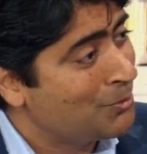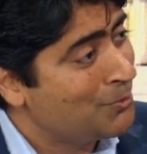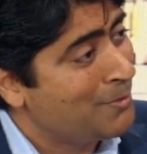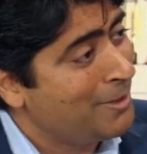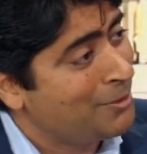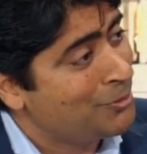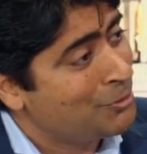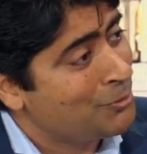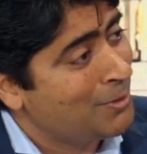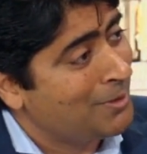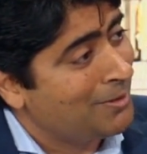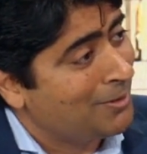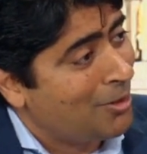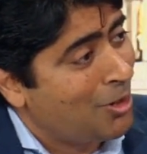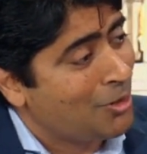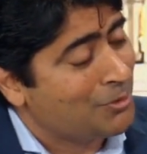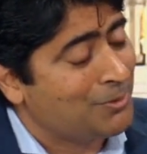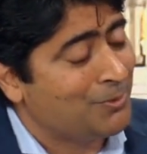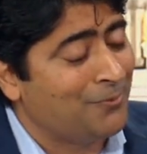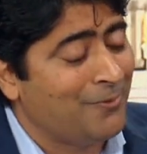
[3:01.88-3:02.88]
meet you and the
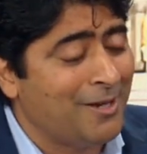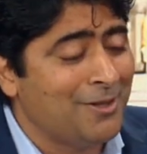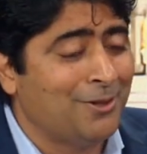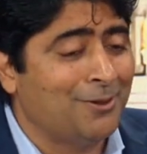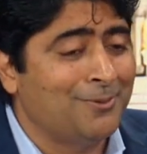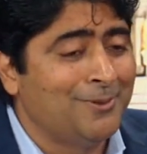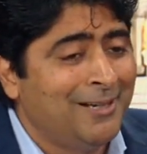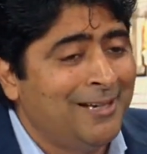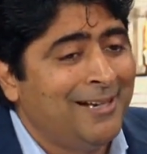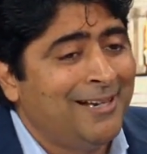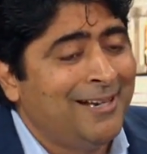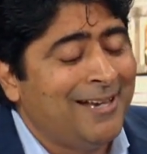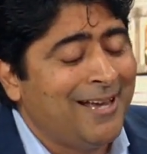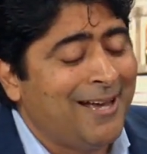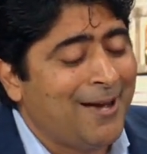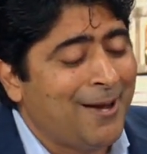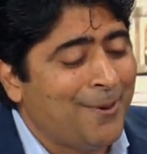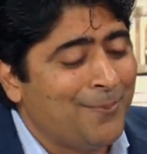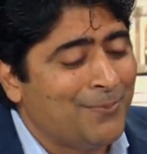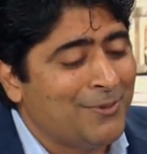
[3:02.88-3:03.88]
awesome weather,
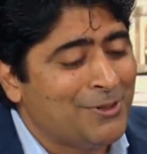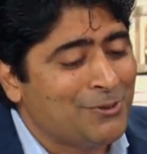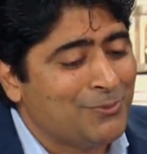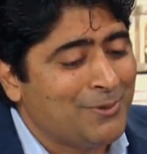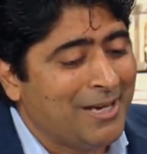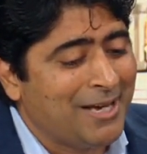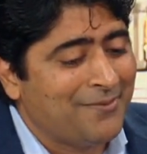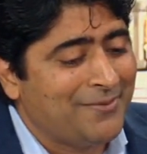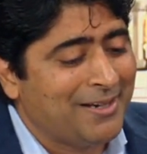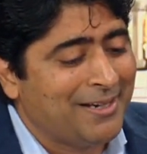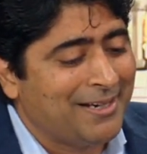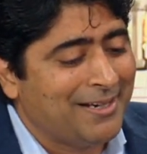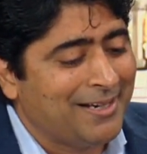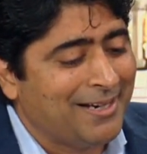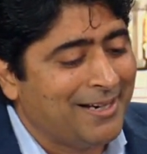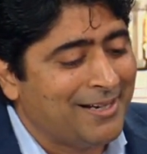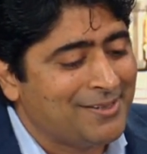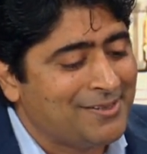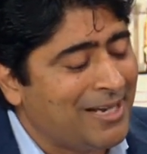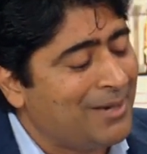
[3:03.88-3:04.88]
is we have
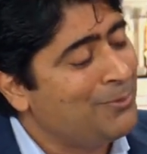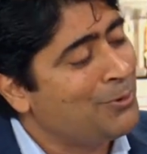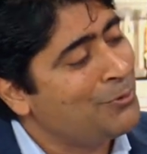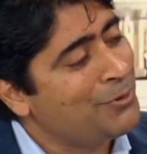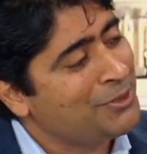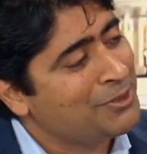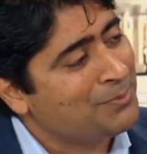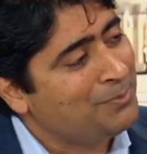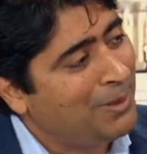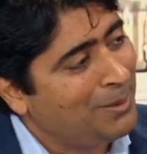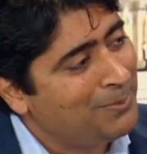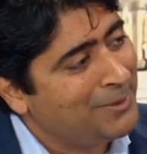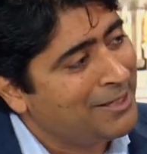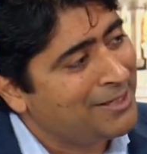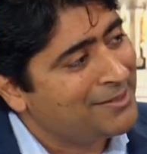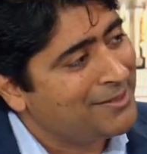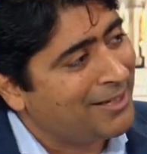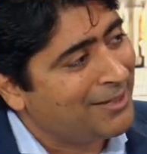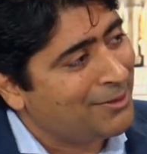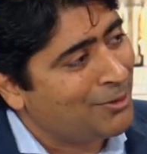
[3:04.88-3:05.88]
a cyber risk
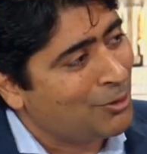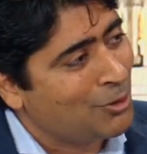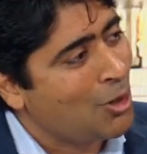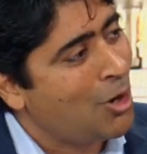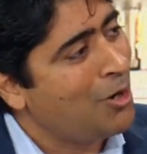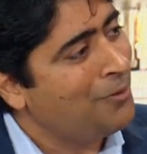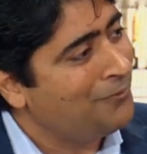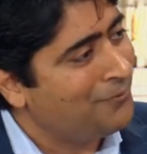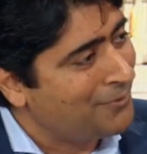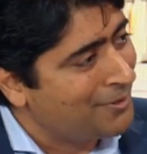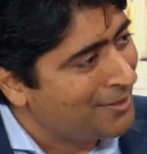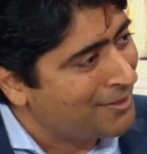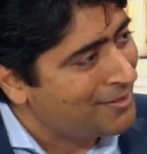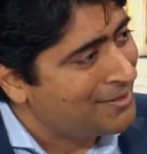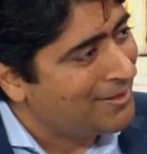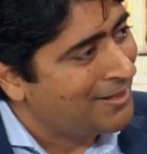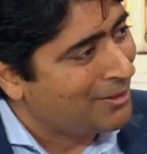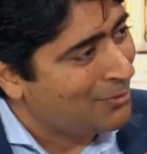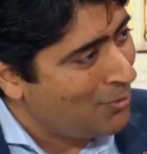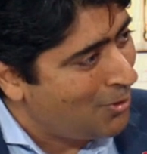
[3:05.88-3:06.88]
public sector conference
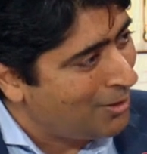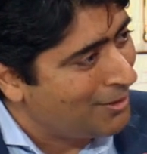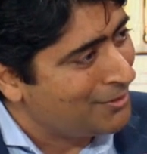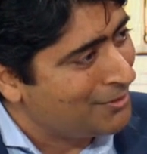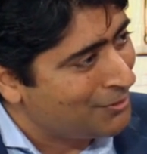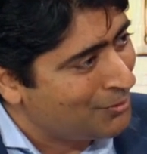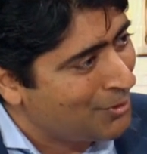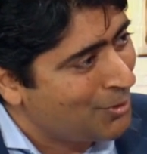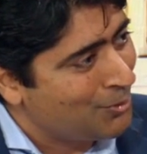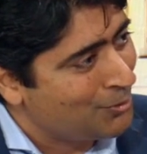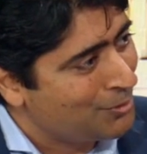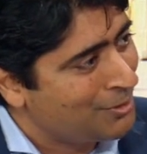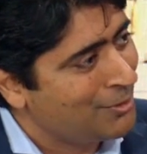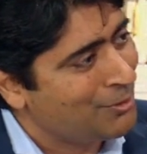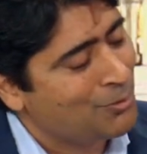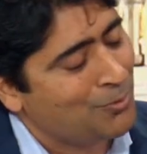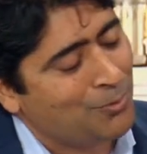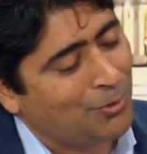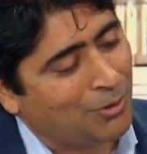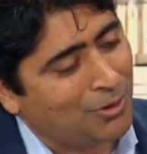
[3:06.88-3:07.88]
that Qualys is
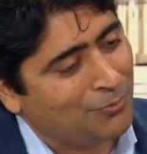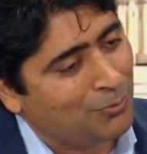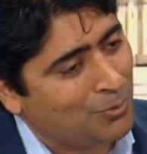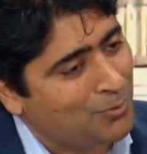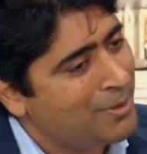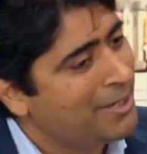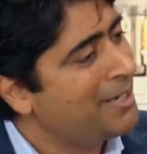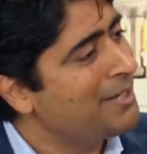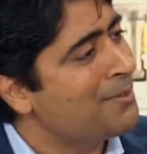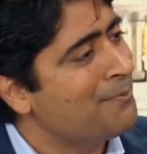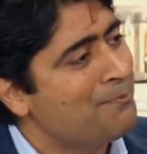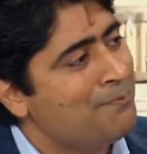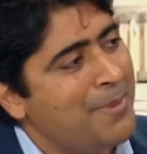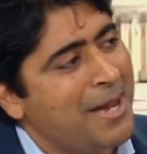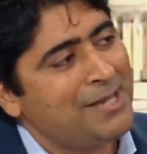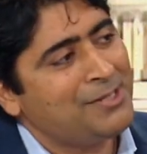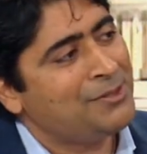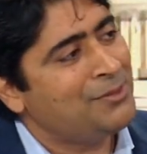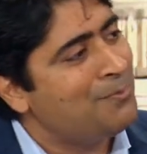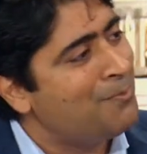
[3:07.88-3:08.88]
hosting tomorrow. And we're bringing the
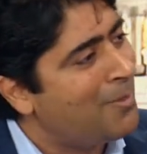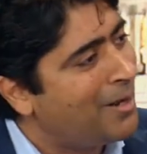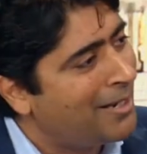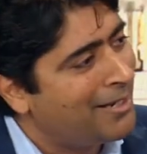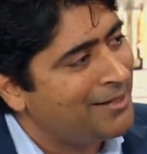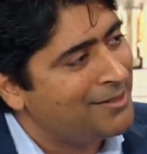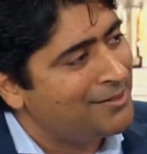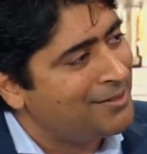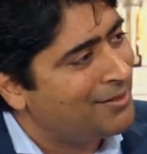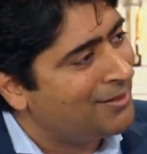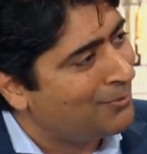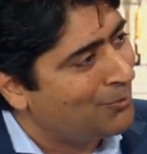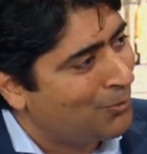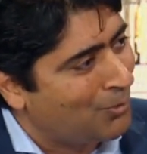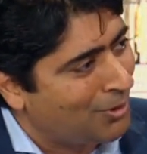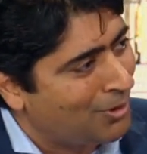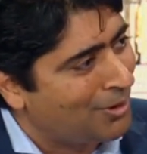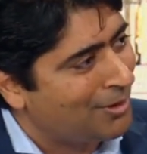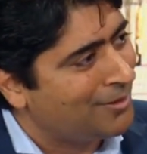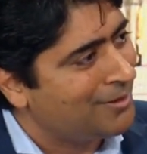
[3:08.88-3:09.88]
best minds in the
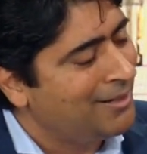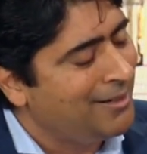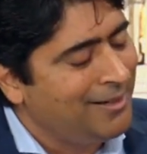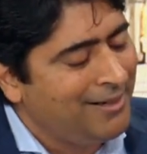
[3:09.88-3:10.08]
world,